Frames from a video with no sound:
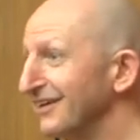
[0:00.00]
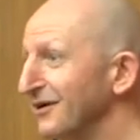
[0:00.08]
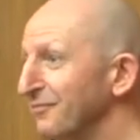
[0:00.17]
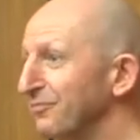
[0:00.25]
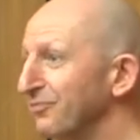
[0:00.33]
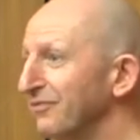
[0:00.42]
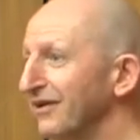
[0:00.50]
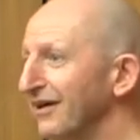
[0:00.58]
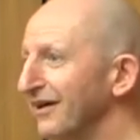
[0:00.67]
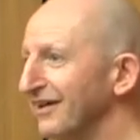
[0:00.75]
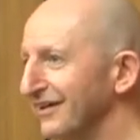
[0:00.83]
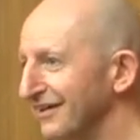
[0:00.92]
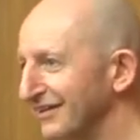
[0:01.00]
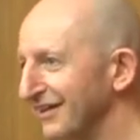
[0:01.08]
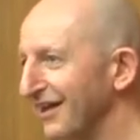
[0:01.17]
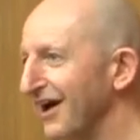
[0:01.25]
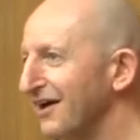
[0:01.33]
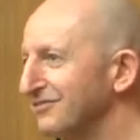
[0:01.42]
You know, uh,
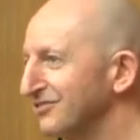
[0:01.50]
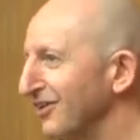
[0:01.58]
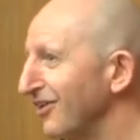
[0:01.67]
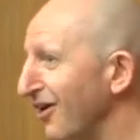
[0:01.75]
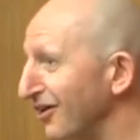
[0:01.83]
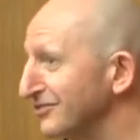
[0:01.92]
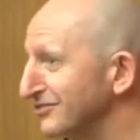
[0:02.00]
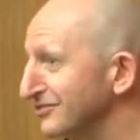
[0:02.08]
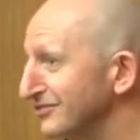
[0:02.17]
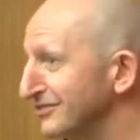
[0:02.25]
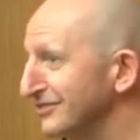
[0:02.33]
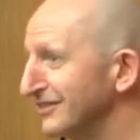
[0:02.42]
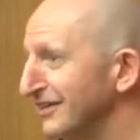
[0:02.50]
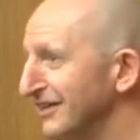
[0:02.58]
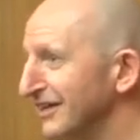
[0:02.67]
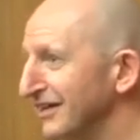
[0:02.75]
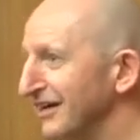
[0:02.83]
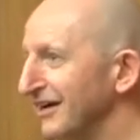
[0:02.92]
lives are lost.
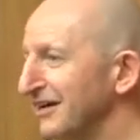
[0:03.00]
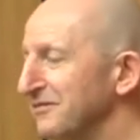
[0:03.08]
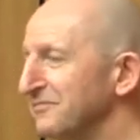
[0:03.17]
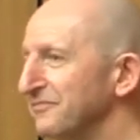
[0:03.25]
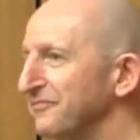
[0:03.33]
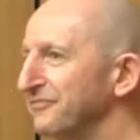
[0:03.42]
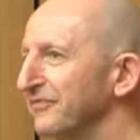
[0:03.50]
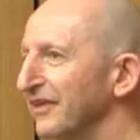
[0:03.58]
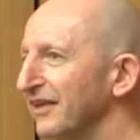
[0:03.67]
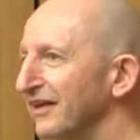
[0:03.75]
Um,